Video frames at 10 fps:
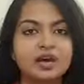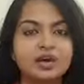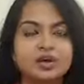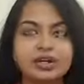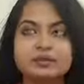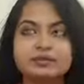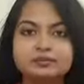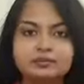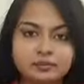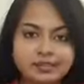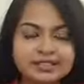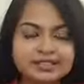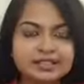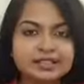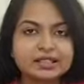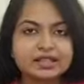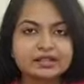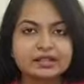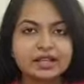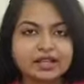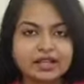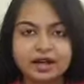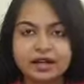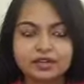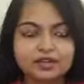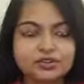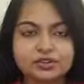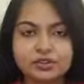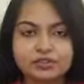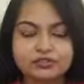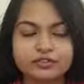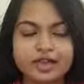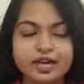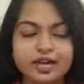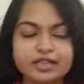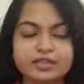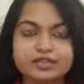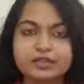Okay, PTE, like IELTS or TOEFL, has